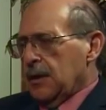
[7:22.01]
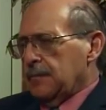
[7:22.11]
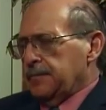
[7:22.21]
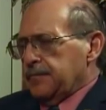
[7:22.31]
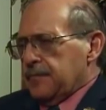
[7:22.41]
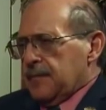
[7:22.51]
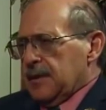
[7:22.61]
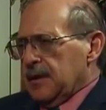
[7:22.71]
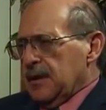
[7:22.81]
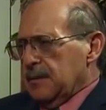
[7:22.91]
Well,
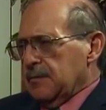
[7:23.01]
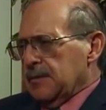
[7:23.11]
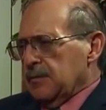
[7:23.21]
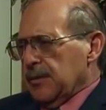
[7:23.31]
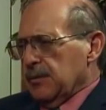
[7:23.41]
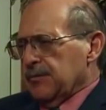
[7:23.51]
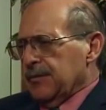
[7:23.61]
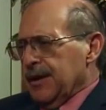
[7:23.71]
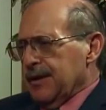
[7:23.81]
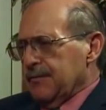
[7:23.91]
when it
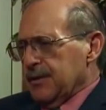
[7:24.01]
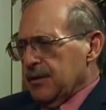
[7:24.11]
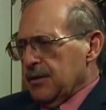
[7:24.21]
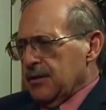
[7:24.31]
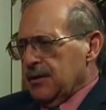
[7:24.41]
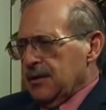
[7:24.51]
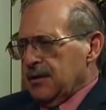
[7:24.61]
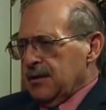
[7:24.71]
would flood every year,